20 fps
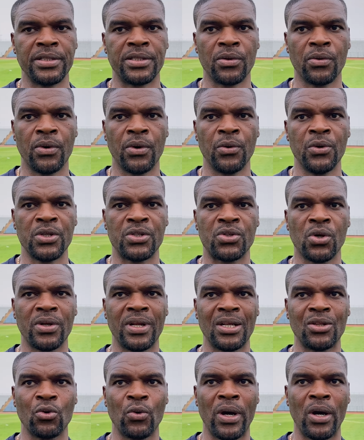we saw
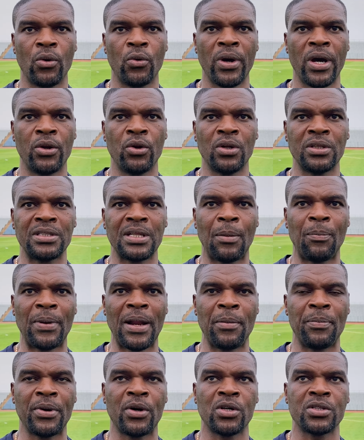that we are not
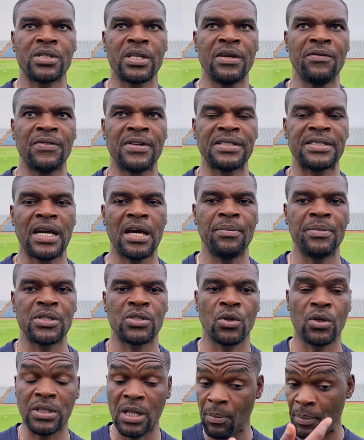applied, because every time it's
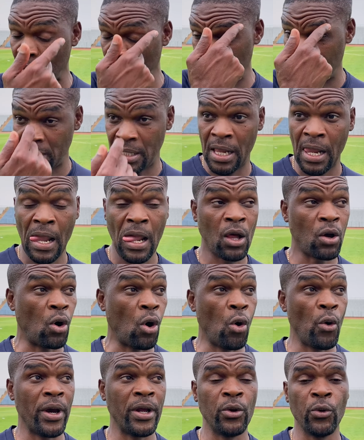not about
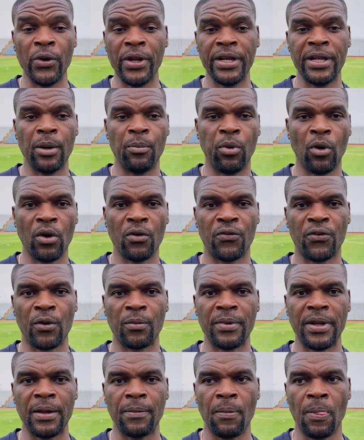go and win the ball from
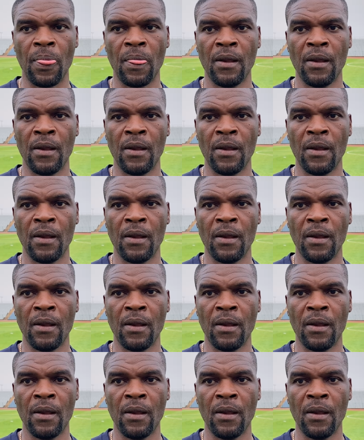them.